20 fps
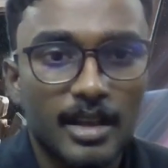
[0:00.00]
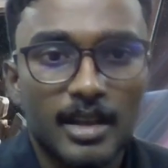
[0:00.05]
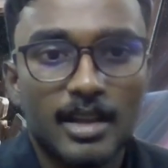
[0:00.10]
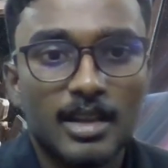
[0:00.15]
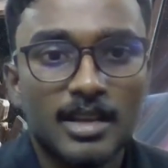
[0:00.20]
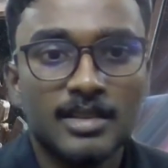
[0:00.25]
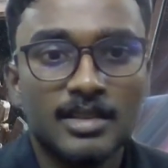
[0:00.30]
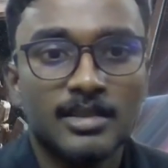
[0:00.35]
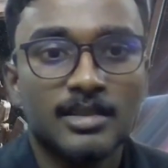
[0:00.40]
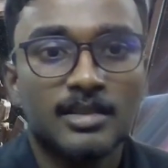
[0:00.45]

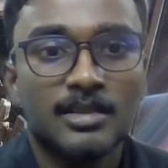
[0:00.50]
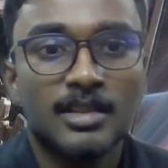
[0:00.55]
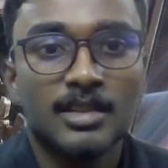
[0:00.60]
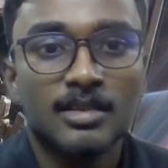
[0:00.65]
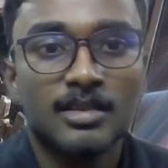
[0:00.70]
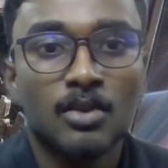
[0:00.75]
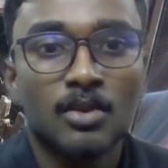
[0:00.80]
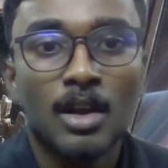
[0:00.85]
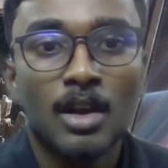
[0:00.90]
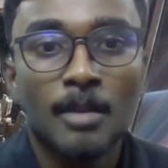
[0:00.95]
is the
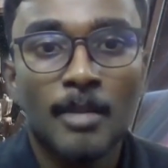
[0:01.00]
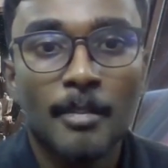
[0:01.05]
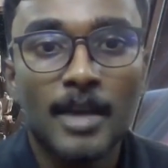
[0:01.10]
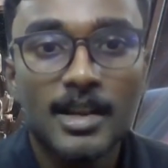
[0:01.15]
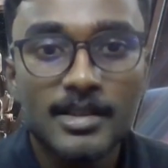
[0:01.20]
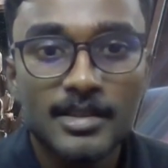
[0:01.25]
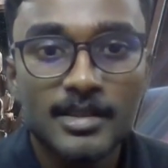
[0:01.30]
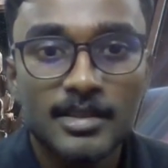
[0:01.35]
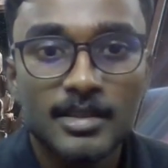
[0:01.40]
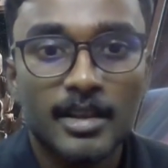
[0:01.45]
Solar
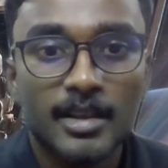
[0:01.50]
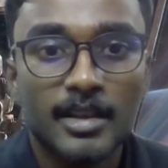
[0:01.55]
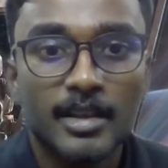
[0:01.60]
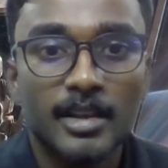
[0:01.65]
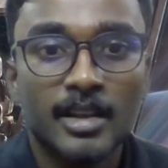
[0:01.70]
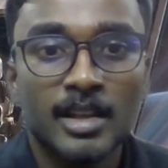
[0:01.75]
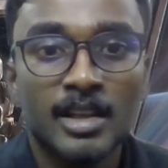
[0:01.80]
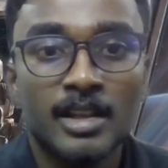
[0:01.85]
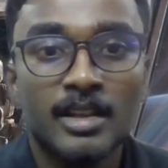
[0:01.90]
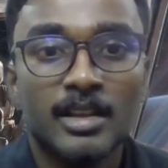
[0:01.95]
Mamas
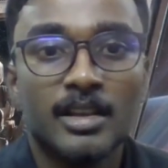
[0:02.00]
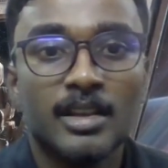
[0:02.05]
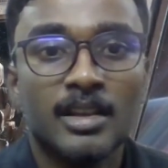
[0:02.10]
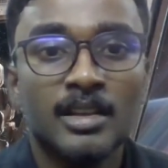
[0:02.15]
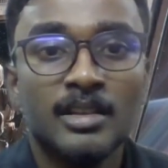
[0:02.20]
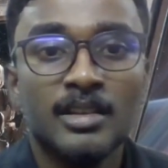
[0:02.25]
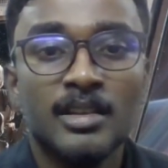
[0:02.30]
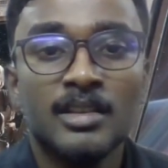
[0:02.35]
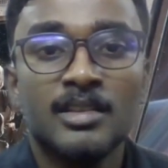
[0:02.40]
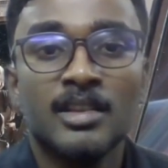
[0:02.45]

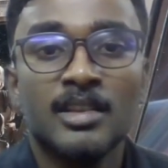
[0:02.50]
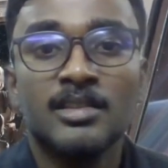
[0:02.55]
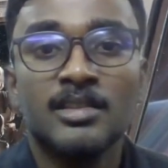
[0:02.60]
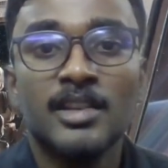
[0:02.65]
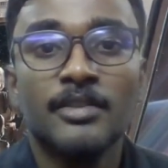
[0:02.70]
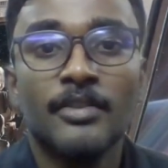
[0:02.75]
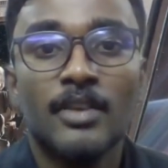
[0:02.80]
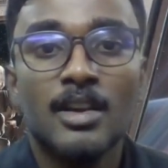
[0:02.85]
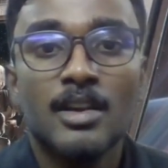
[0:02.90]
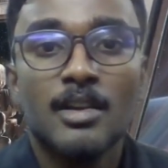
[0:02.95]

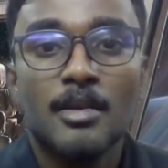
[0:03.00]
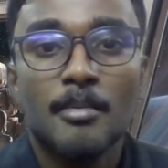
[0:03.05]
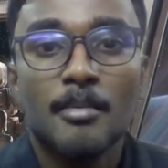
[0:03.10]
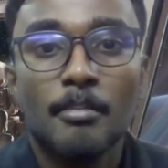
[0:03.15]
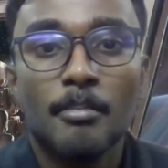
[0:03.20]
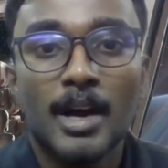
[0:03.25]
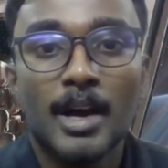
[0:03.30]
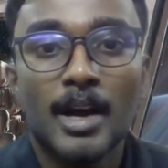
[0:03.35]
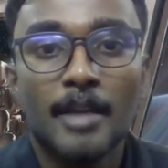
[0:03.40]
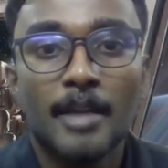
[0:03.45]
initiative
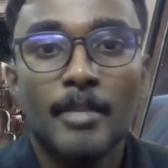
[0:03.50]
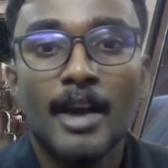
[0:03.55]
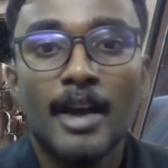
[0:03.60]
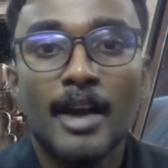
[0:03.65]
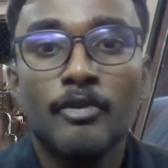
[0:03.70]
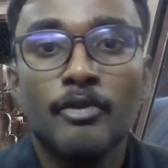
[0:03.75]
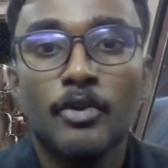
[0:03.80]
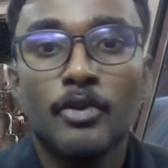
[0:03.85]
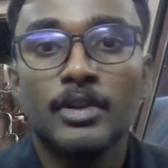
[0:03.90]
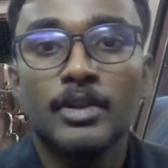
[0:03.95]
by
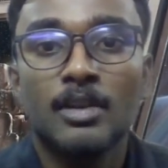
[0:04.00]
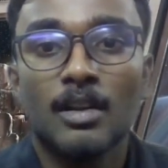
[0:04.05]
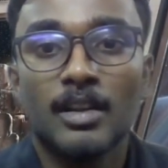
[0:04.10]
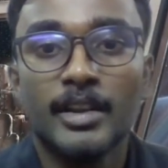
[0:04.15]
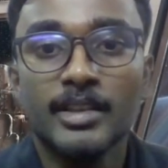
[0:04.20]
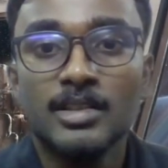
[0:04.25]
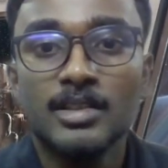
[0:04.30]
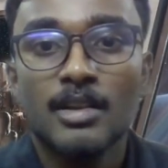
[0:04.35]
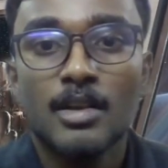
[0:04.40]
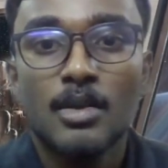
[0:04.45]
Barefoot
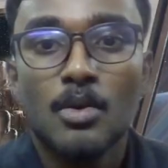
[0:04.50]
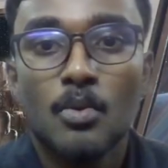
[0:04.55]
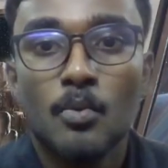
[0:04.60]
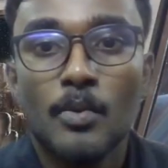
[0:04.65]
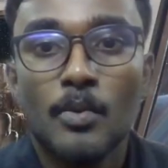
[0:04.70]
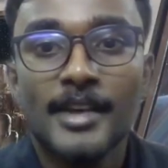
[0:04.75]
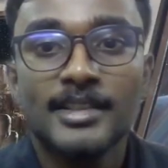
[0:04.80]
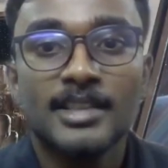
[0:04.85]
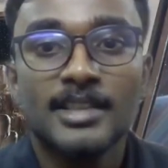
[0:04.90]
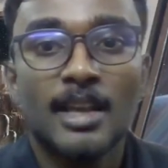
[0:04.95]
College,
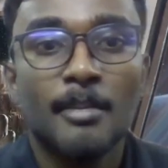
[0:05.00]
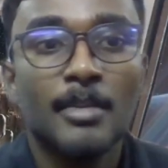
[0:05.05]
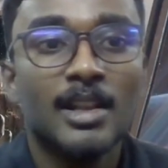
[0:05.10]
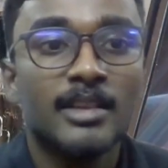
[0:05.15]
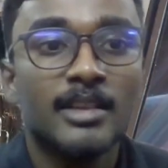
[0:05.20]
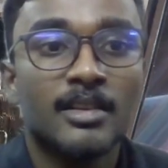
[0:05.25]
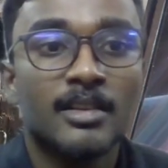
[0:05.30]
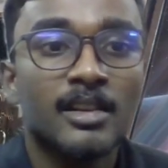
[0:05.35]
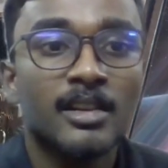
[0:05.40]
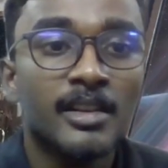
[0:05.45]
where
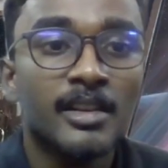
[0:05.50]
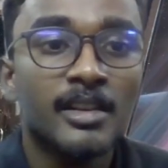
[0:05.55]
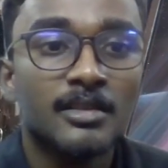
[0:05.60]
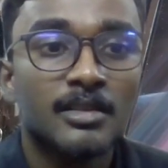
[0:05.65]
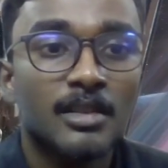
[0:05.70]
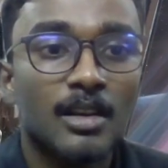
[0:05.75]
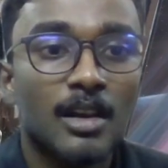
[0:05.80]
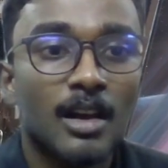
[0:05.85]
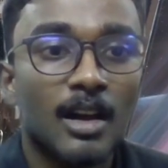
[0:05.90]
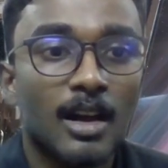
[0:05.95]
semi-literate
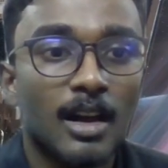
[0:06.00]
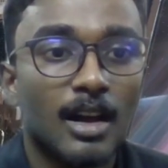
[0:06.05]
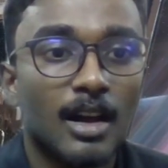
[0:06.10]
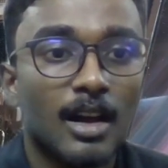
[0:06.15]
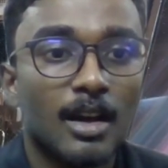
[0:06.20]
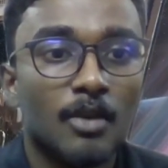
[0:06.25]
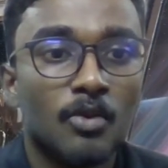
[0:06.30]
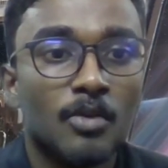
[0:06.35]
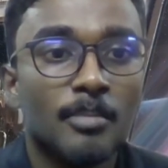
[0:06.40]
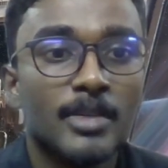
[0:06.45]

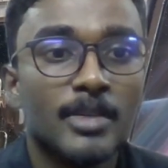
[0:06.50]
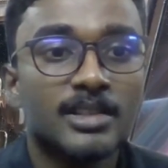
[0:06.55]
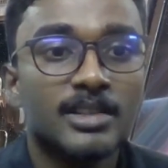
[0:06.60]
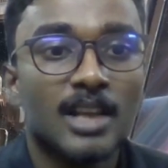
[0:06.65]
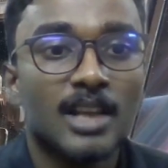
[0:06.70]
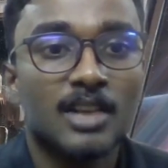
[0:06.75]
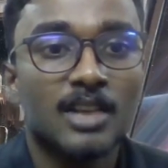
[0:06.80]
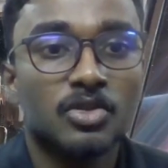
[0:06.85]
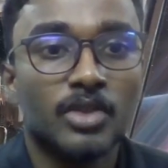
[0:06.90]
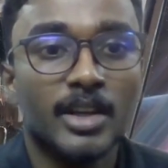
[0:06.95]
women
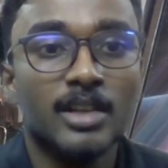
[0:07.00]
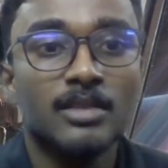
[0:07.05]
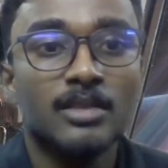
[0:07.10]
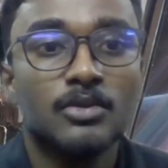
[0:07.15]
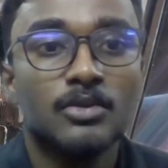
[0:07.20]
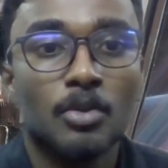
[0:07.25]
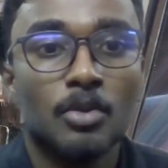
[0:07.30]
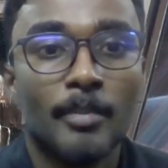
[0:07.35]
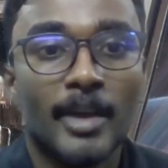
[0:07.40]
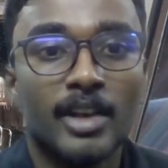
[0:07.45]
are trained
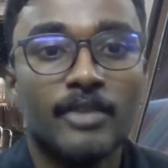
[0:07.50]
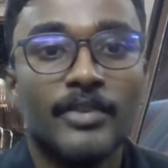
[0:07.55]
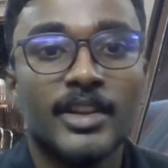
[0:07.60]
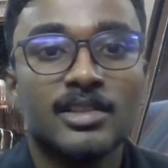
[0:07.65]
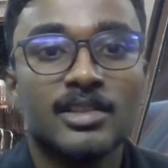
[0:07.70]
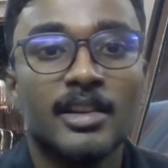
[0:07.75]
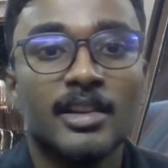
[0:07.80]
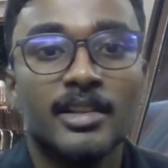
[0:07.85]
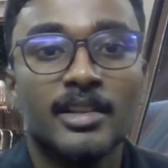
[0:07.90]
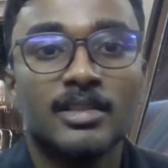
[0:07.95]
to
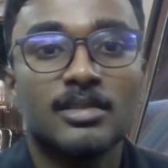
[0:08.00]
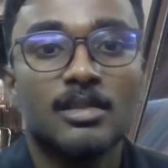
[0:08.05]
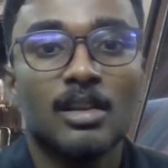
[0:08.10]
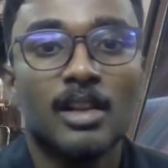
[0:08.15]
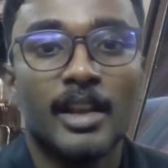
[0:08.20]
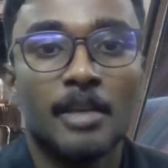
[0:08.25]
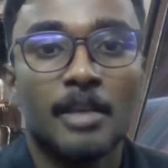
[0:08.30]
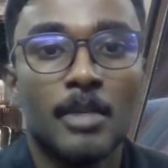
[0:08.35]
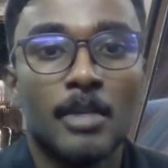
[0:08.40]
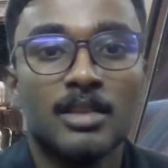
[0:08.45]
manufacture, install,
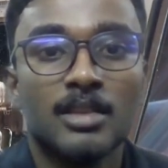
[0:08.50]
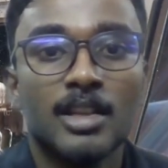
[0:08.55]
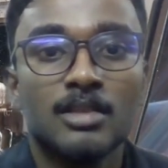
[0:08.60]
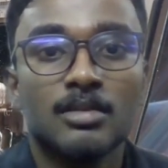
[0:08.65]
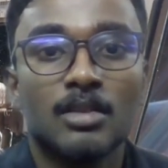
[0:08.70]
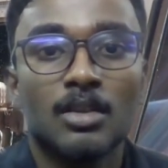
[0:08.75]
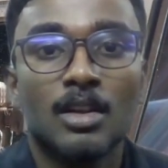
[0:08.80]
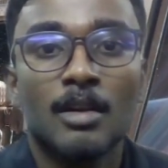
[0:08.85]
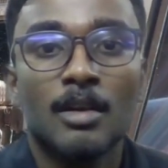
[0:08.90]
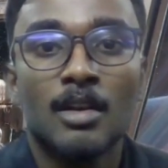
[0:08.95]
and maintain
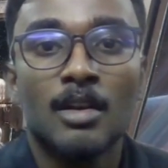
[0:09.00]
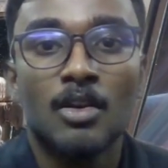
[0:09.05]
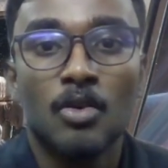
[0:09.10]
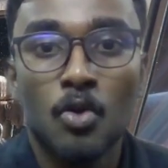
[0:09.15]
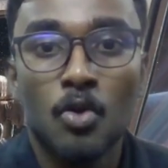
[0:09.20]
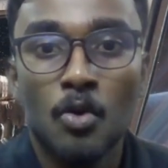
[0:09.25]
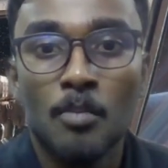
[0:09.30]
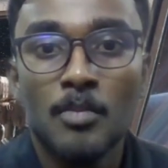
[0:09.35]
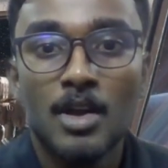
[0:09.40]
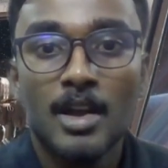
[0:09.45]
solar
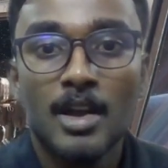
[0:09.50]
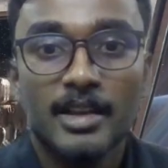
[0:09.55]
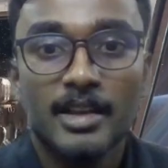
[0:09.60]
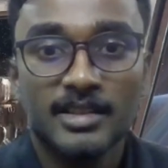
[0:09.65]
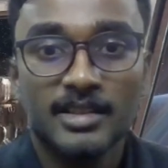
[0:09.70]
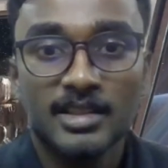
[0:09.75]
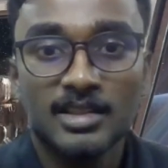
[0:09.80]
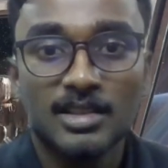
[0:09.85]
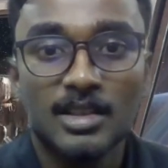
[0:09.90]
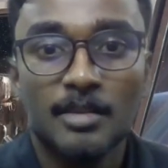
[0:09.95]
home
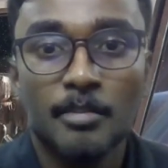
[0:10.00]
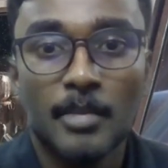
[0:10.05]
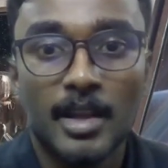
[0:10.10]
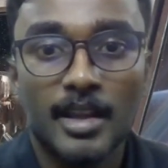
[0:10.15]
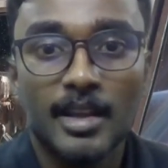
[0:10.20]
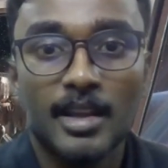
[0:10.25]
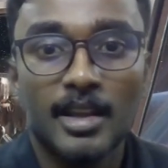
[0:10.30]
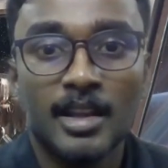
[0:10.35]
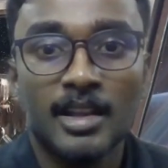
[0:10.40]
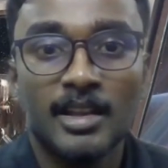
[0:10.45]
system
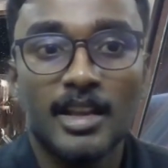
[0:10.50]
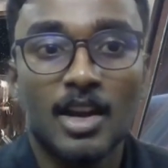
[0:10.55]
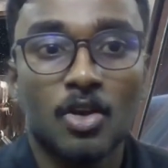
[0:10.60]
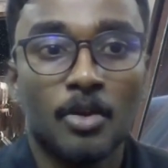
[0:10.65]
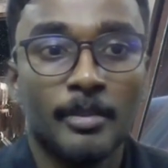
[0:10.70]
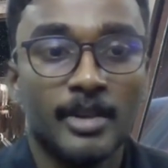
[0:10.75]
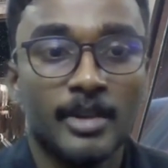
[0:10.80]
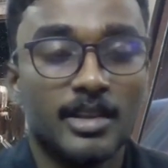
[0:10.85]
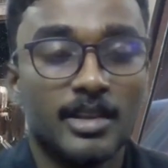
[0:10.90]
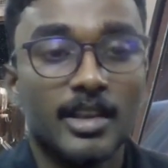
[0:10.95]
in their
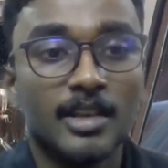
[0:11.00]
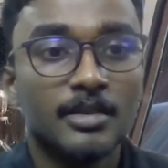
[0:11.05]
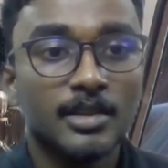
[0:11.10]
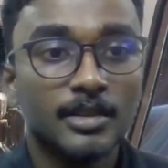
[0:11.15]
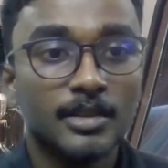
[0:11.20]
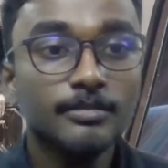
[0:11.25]
community.